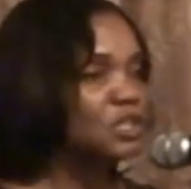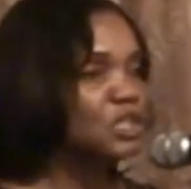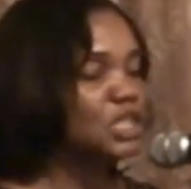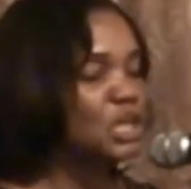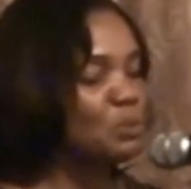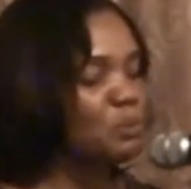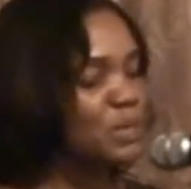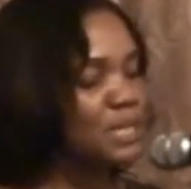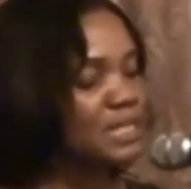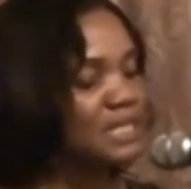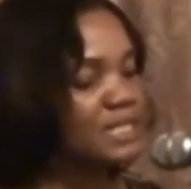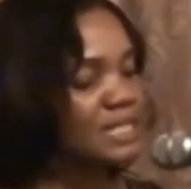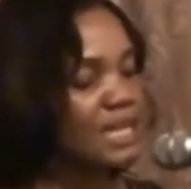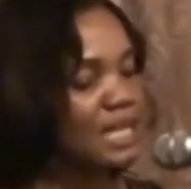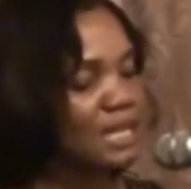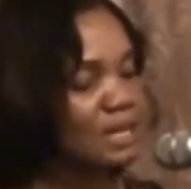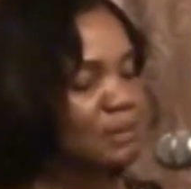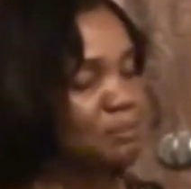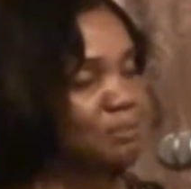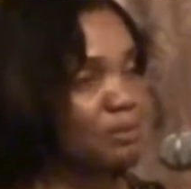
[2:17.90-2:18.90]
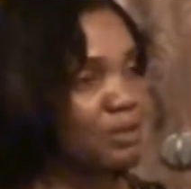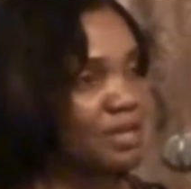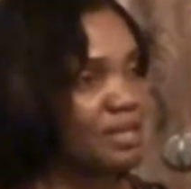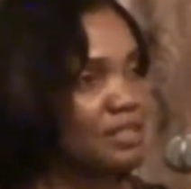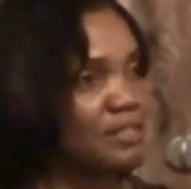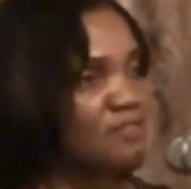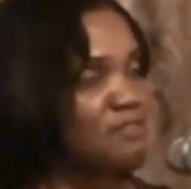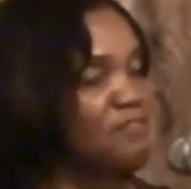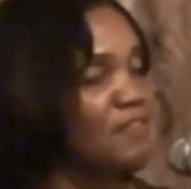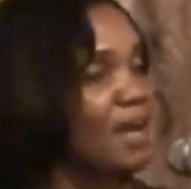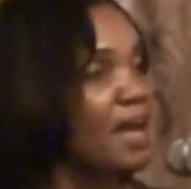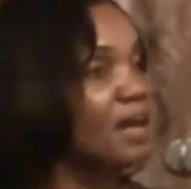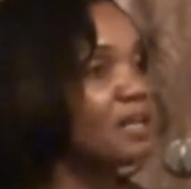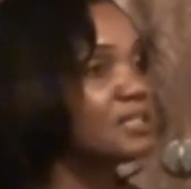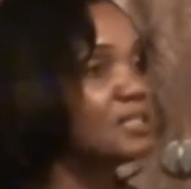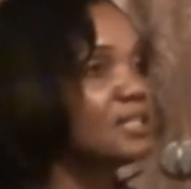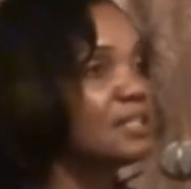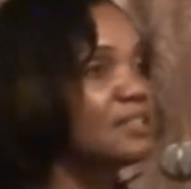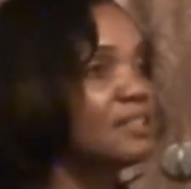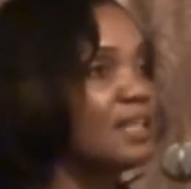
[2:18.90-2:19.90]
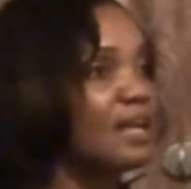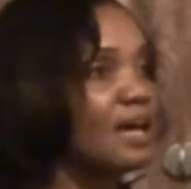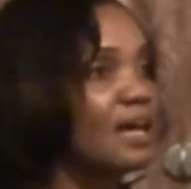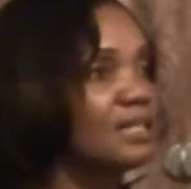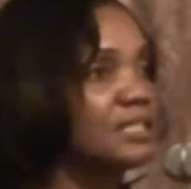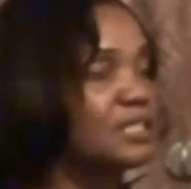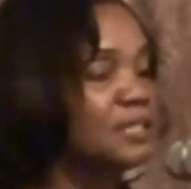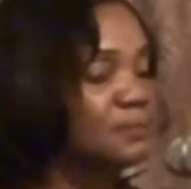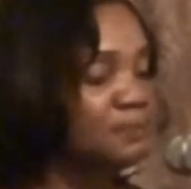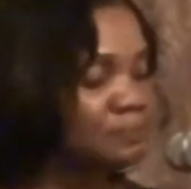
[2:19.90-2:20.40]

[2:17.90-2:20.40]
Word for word: So we celebrate the fact that